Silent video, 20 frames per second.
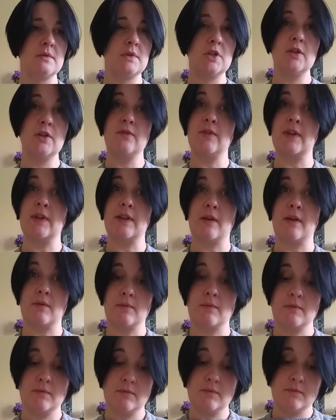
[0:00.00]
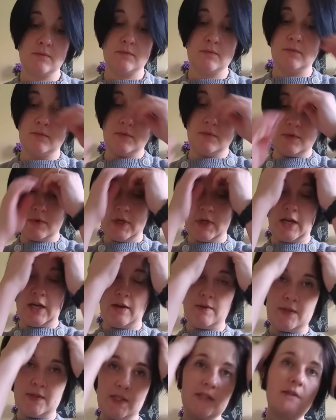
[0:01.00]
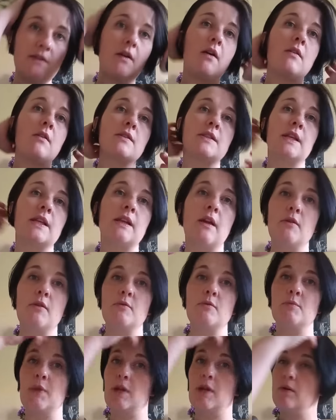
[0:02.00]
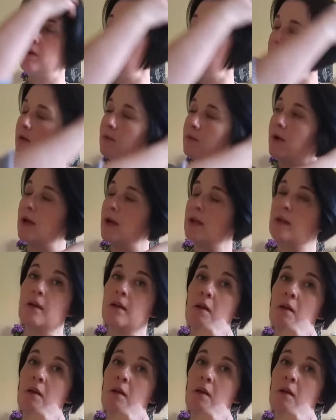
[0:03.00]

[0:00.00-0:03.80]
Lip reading: Lovely though. All I know is it's Arctic oatmeal colourway.